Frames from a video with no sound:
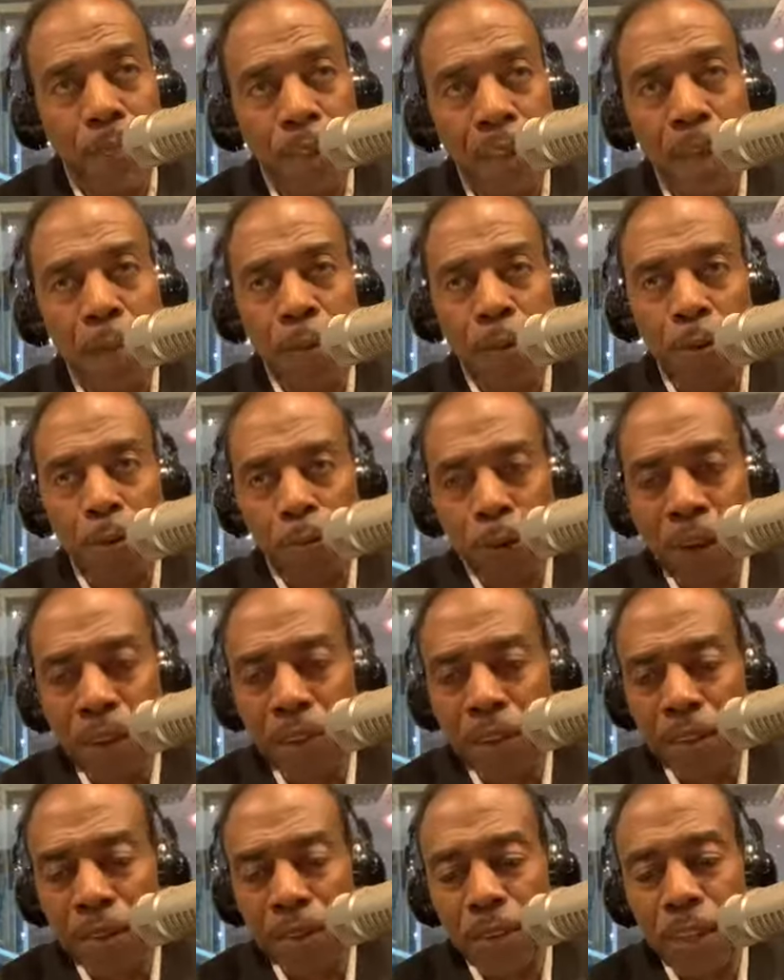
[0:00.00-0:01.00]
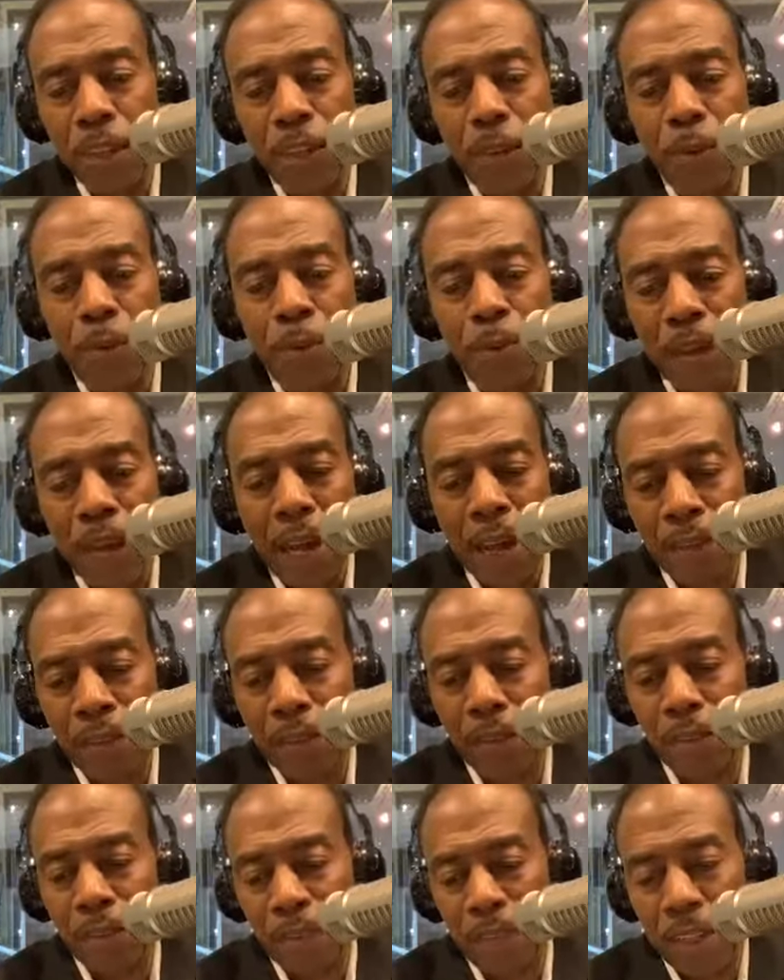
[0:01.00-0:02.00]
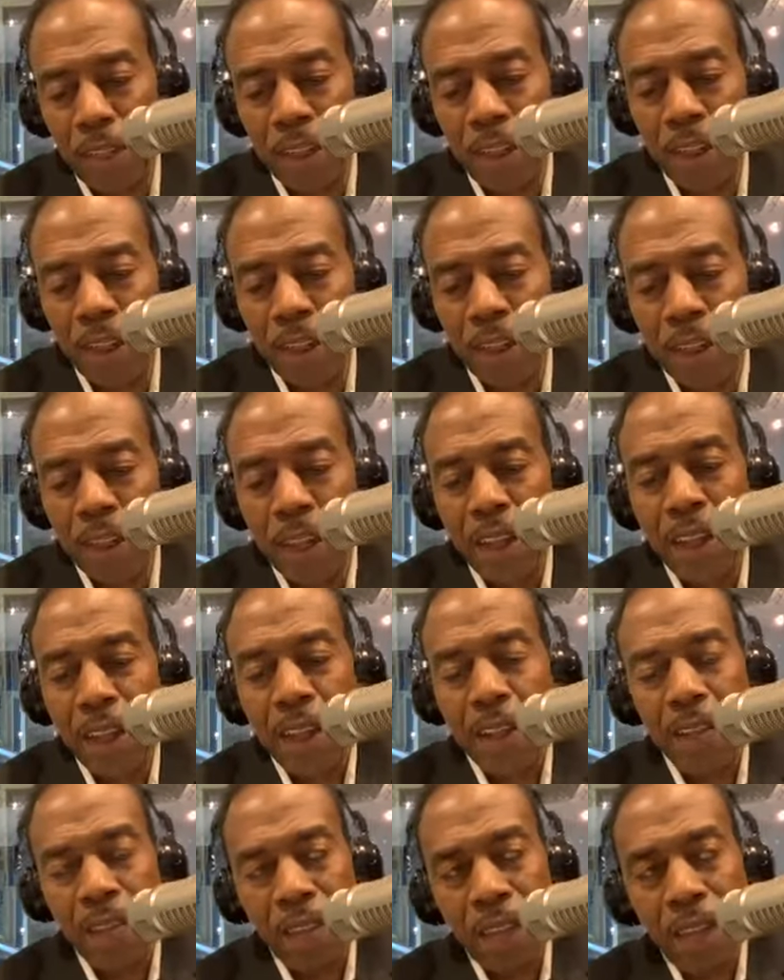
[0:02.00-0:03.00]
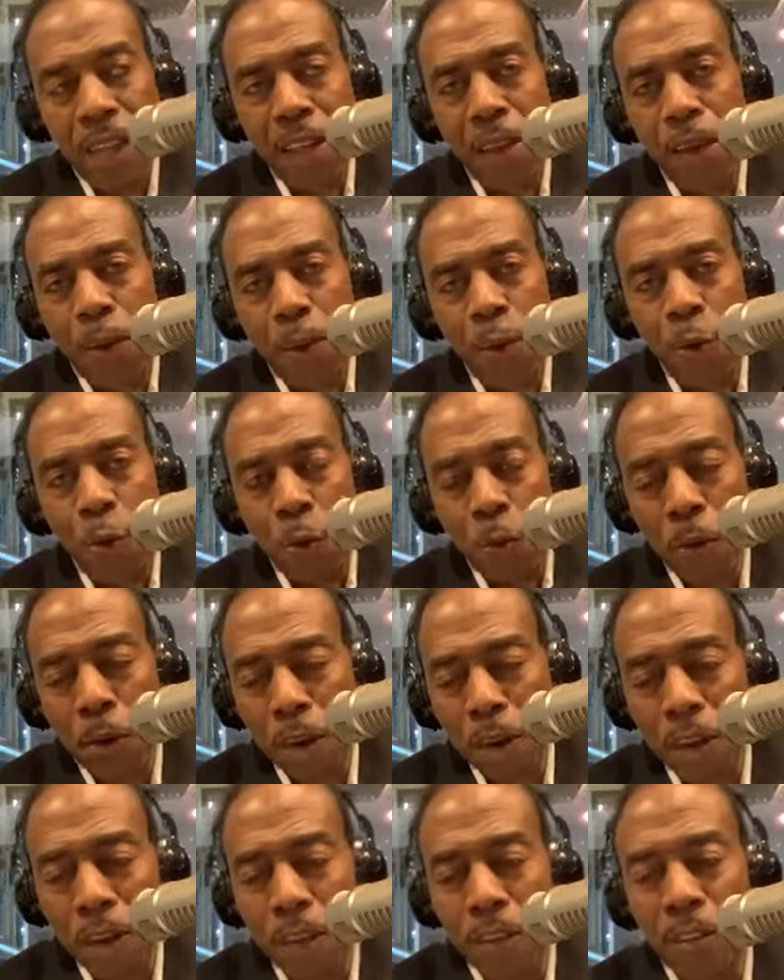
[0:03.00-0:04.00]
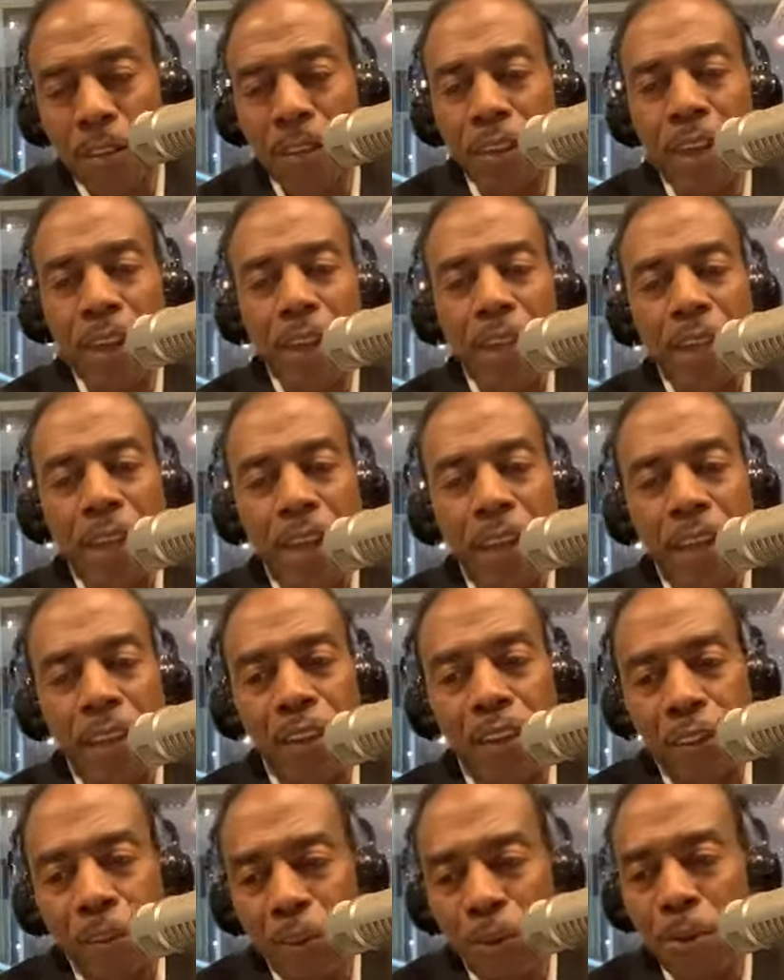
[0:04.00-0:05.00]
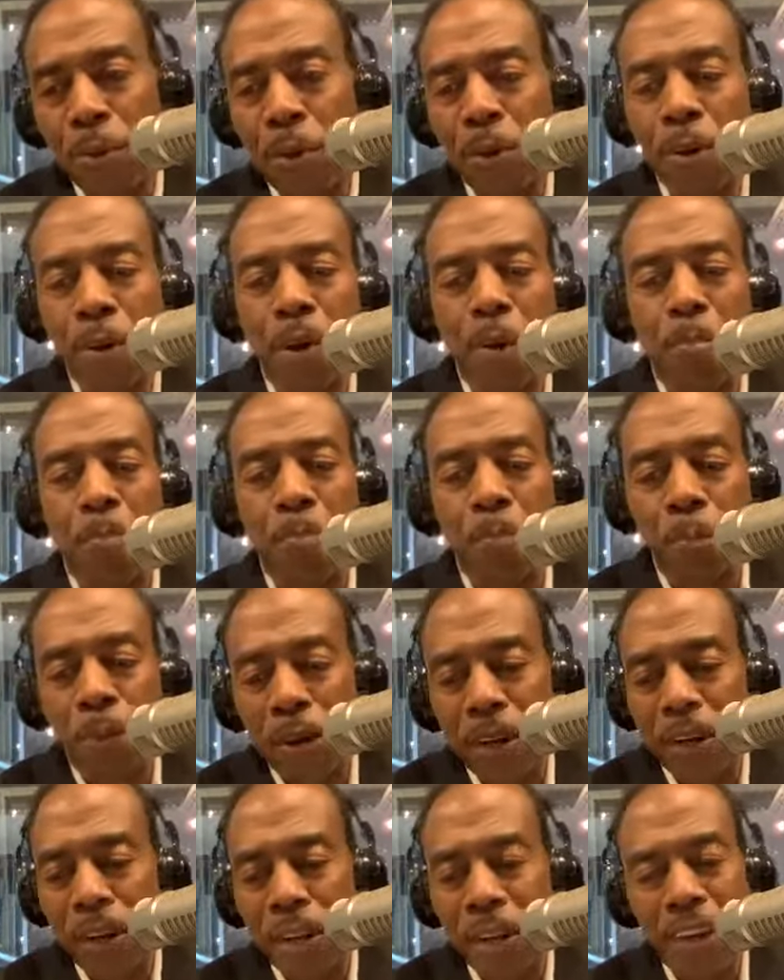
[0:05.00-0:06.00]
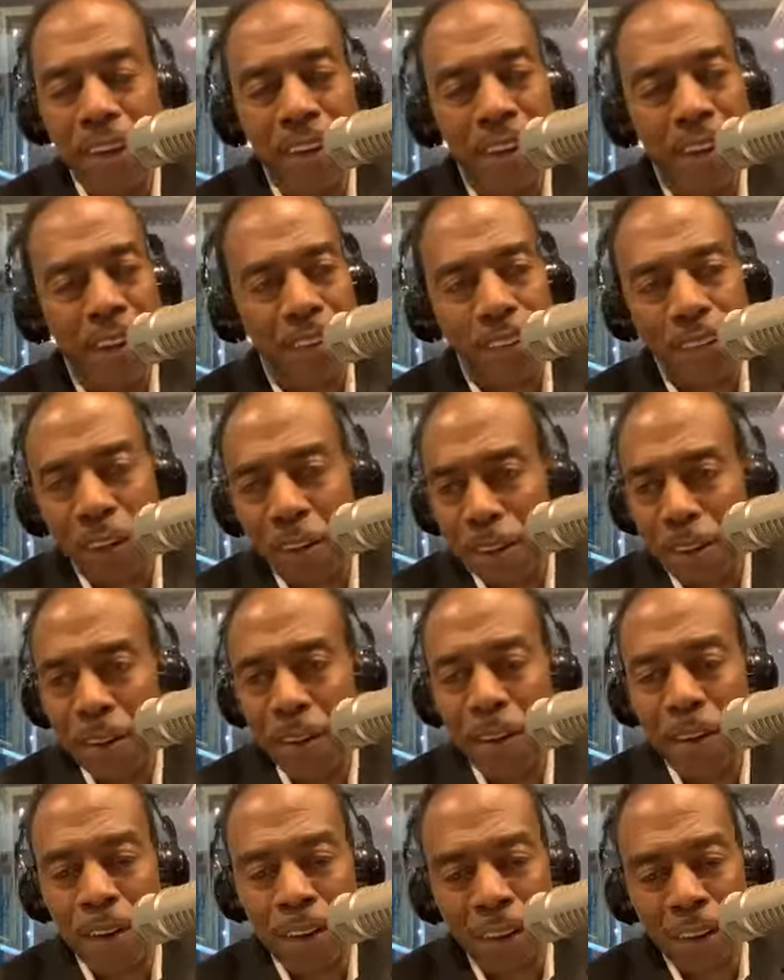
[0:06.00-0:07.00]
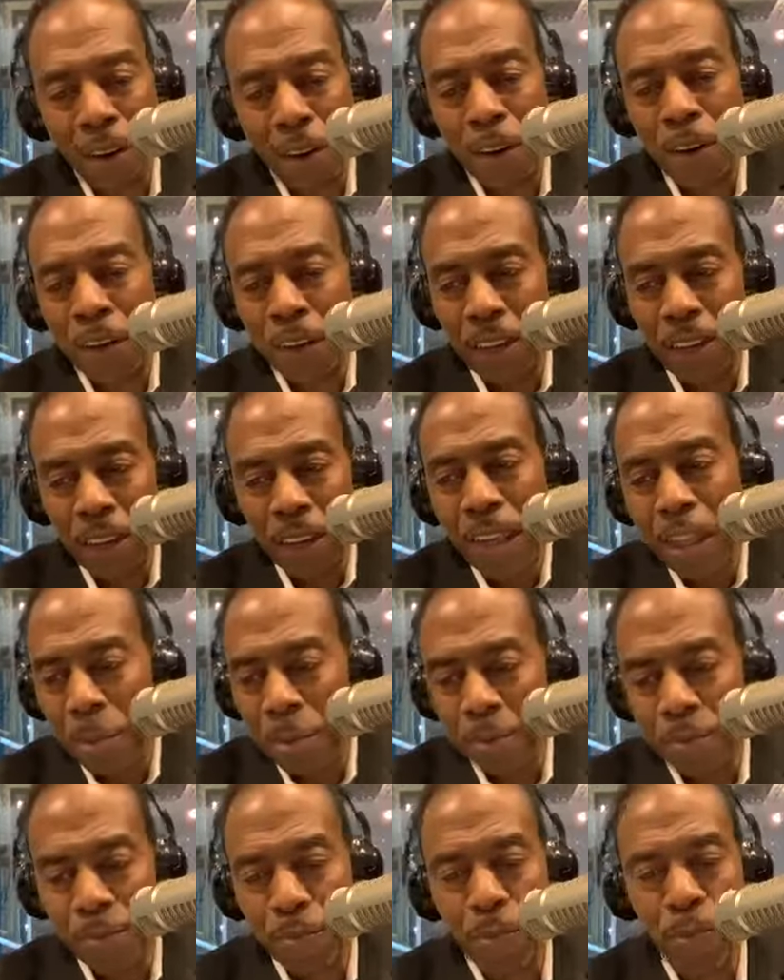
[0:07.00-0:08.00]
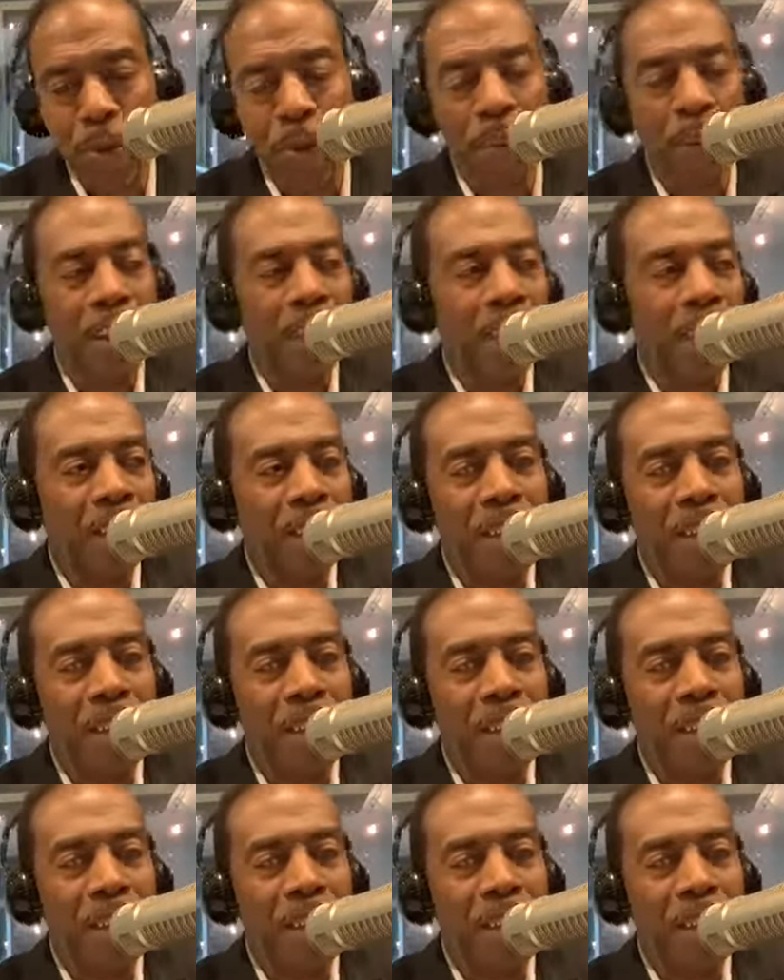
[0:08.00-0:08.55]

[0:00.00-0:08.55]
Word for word: that would rather see you not succeed, they are the ones that you are putting in this hard, hard labor for.